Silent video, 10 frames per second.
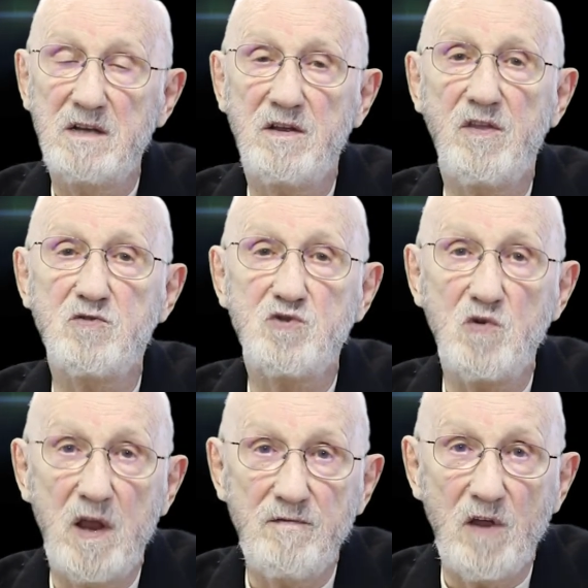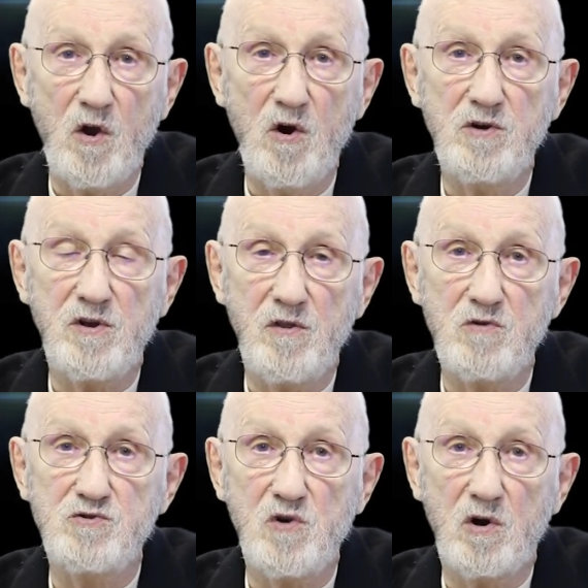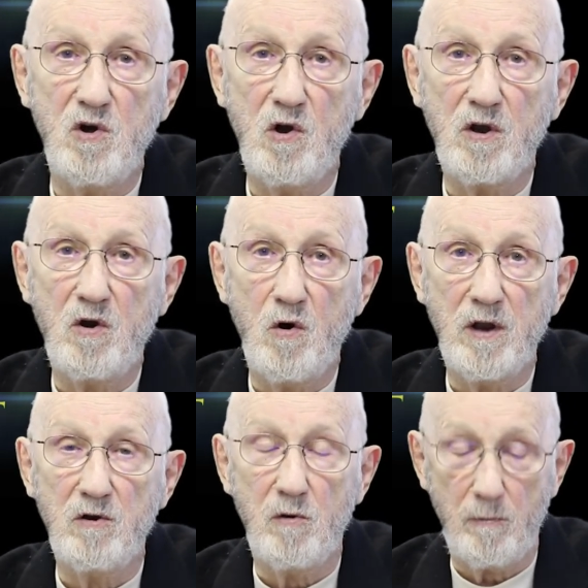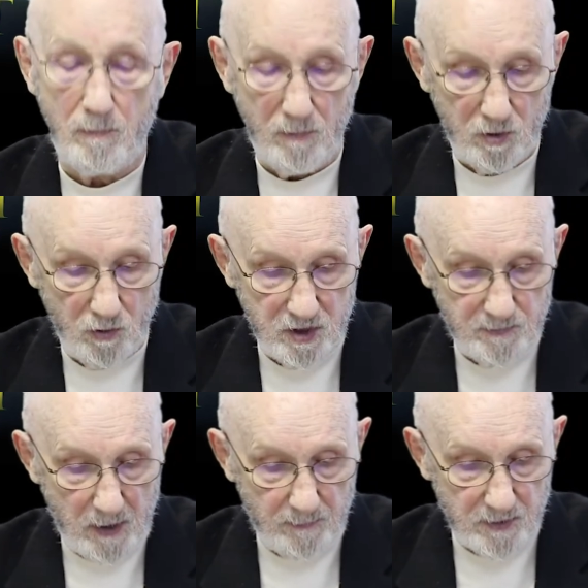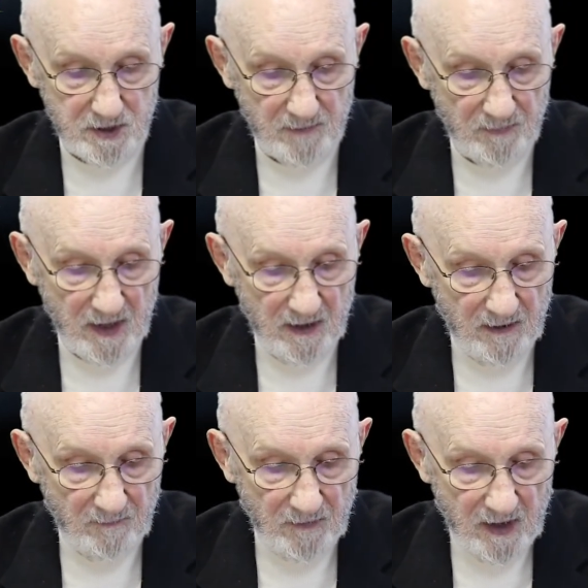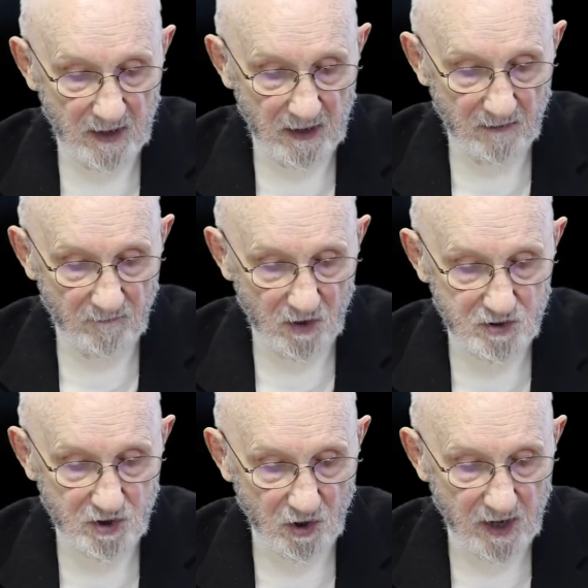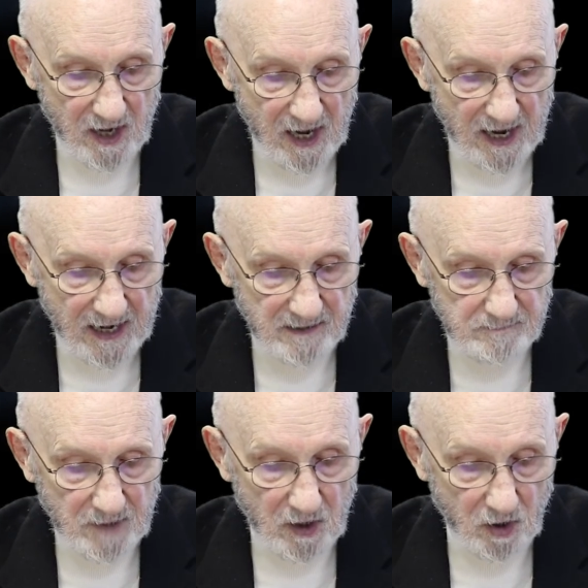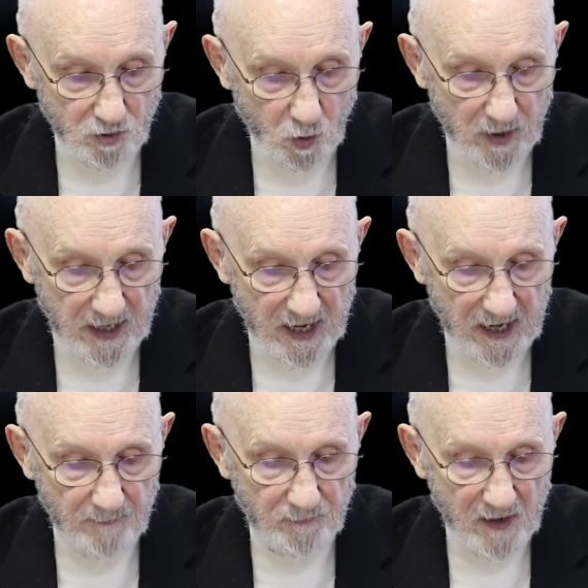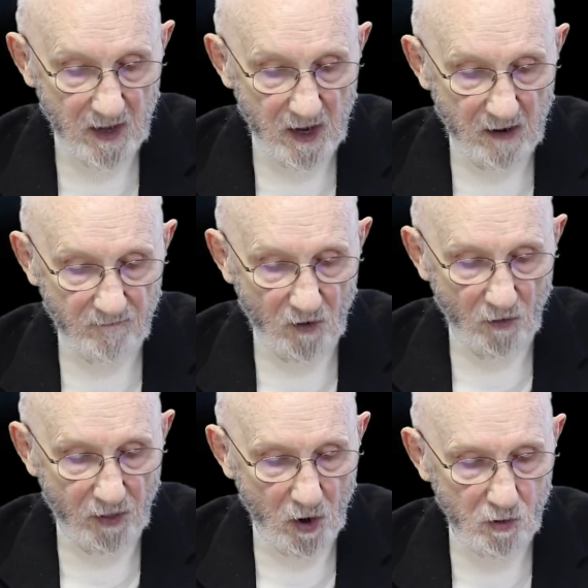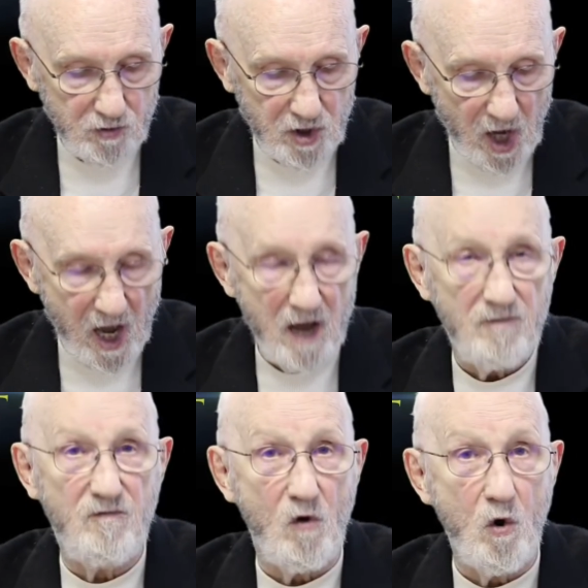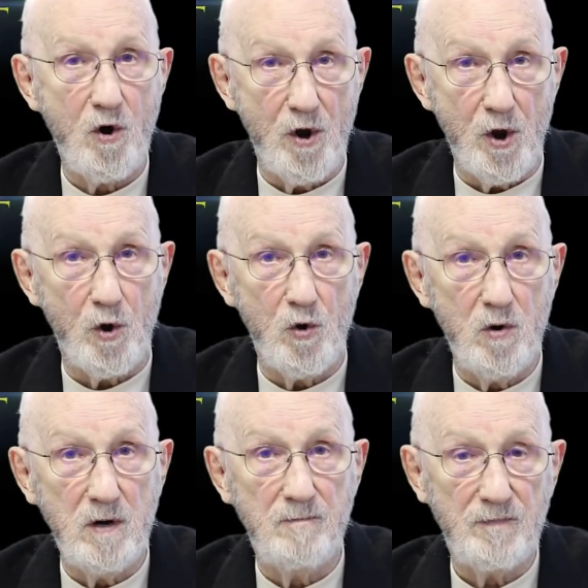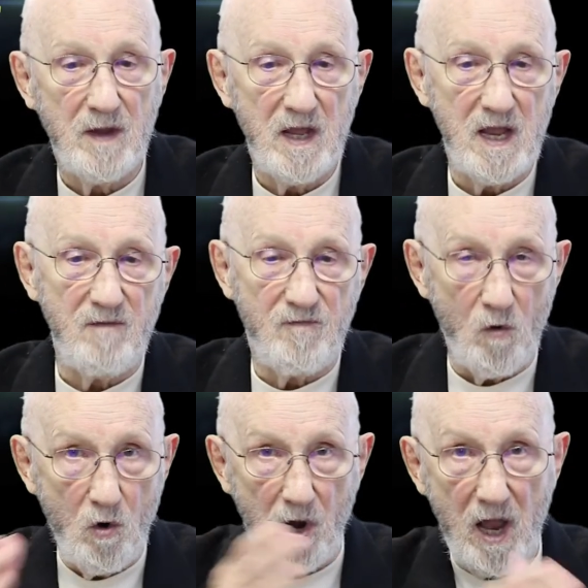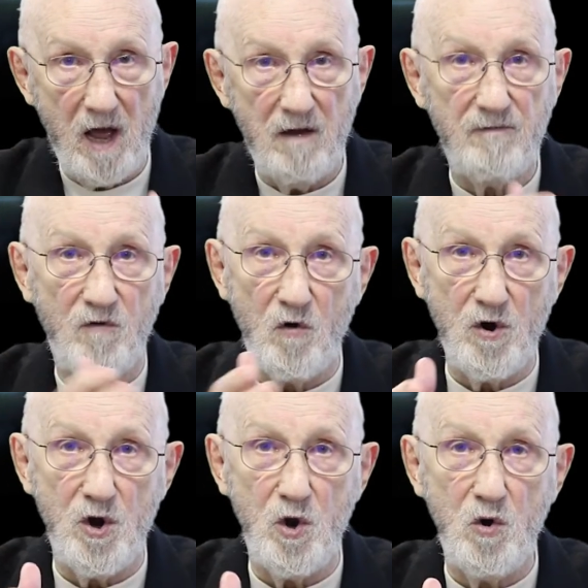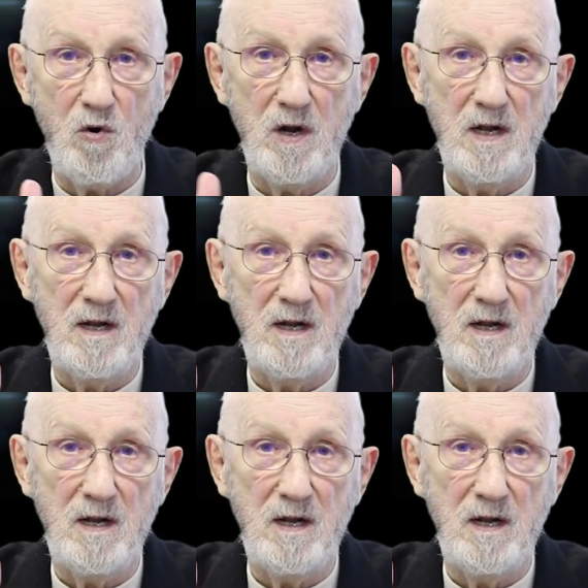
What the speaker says: for those who love the Lord, to those who are called according to His purpose." Verse 39, or 29. "For those God foreknew, He foreknew,